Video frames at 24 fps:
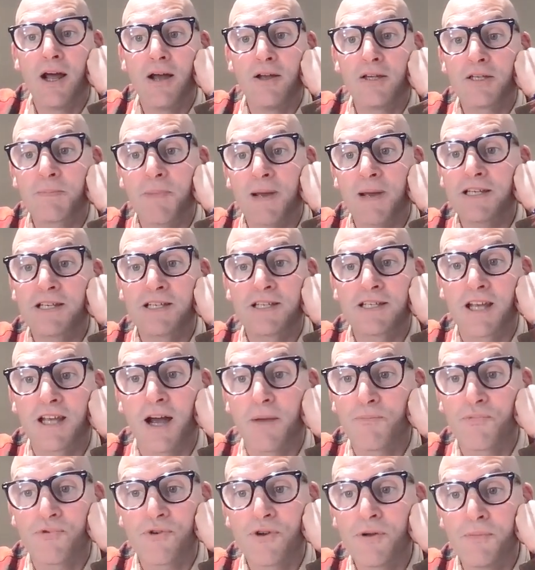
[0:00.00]
spaces are
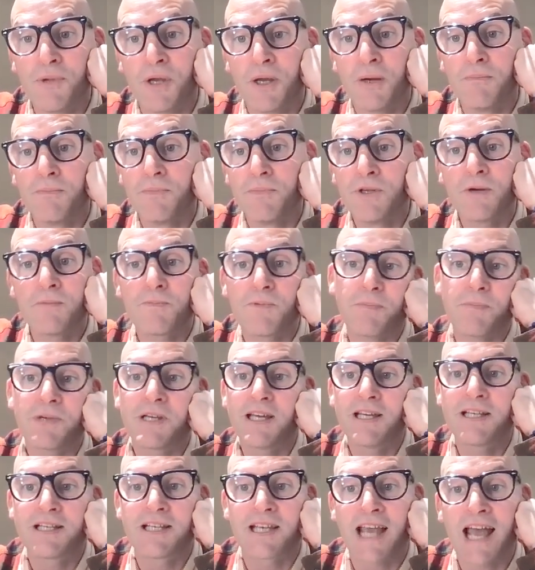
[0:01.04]
premium, you're probably
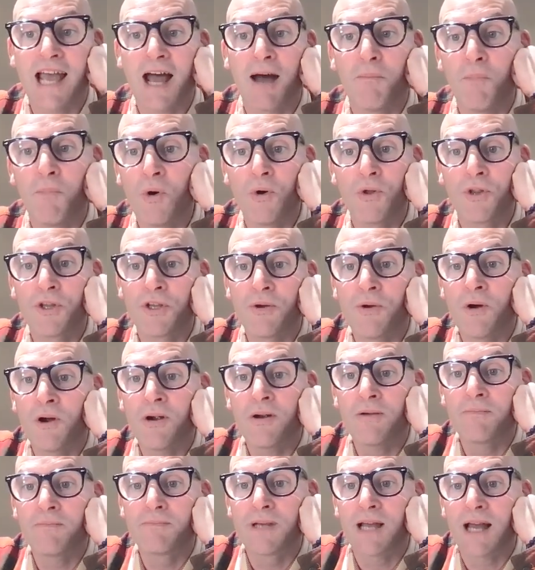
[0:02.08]
eating out more than you
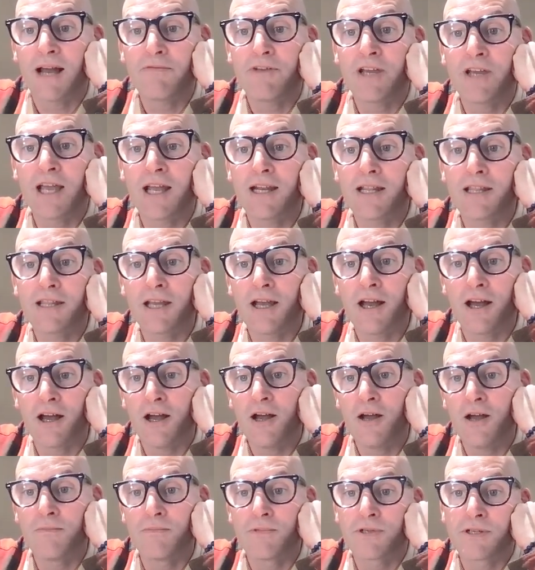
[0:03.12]
are having anything at
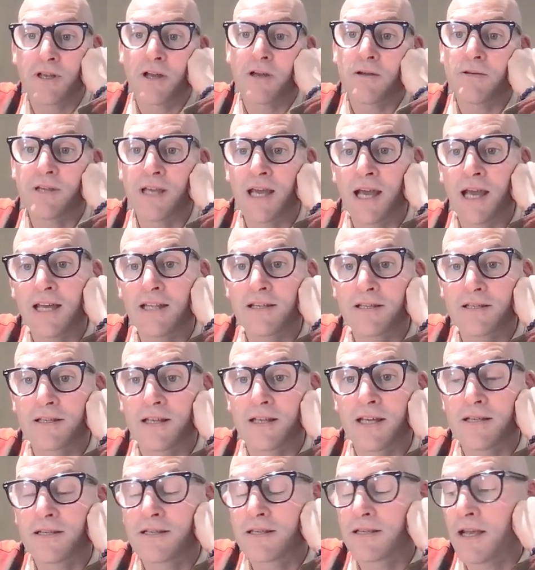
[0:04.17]
home. So
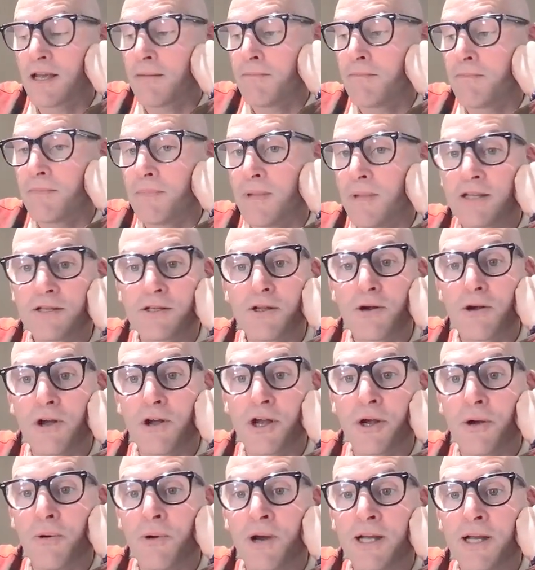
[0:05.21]
it's not
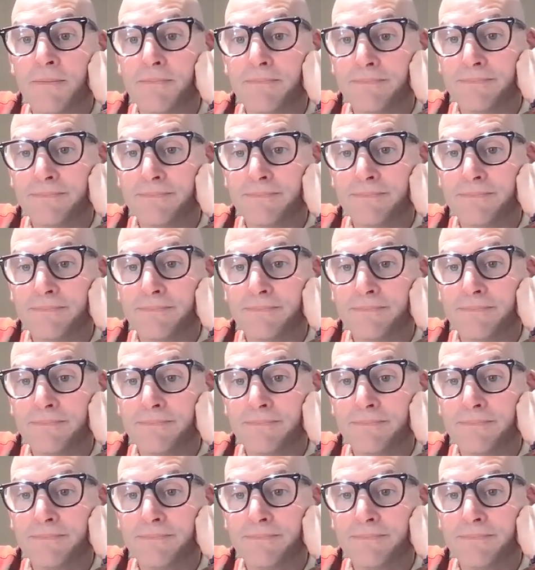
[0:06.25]
going away.